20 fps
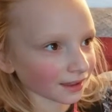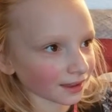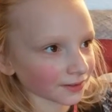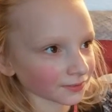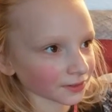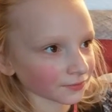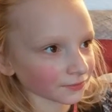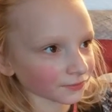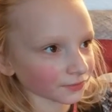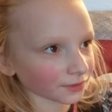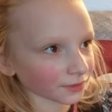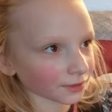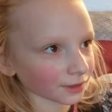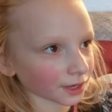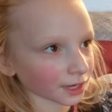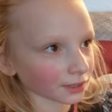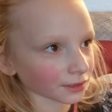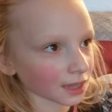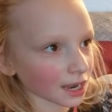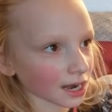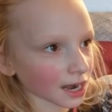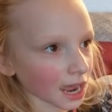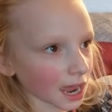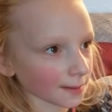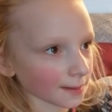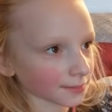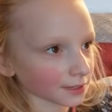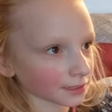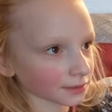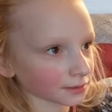I've never really had that
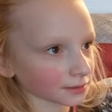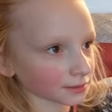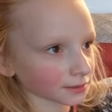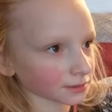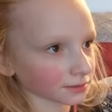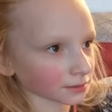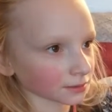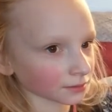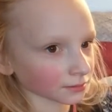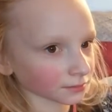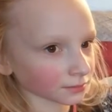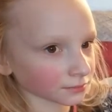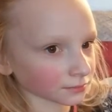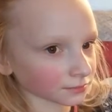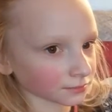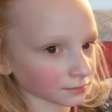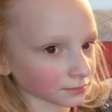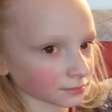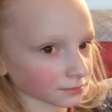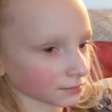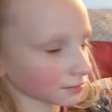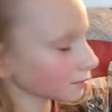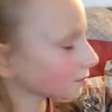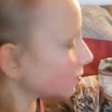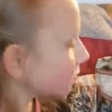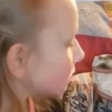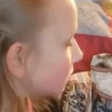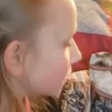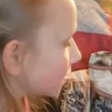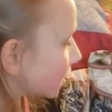happen, so
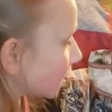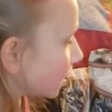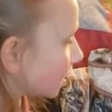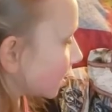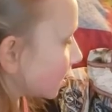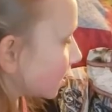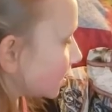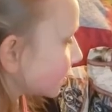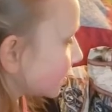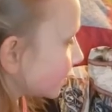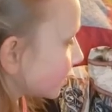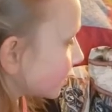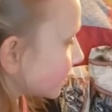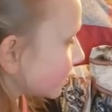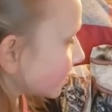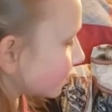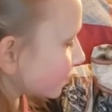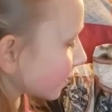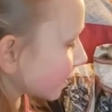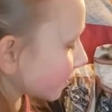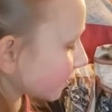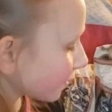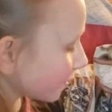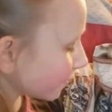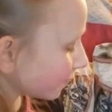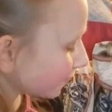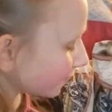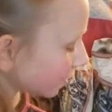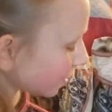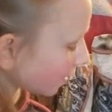I just bring
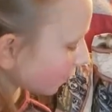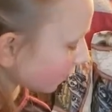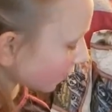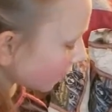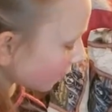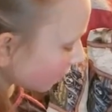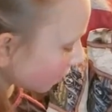her in whenever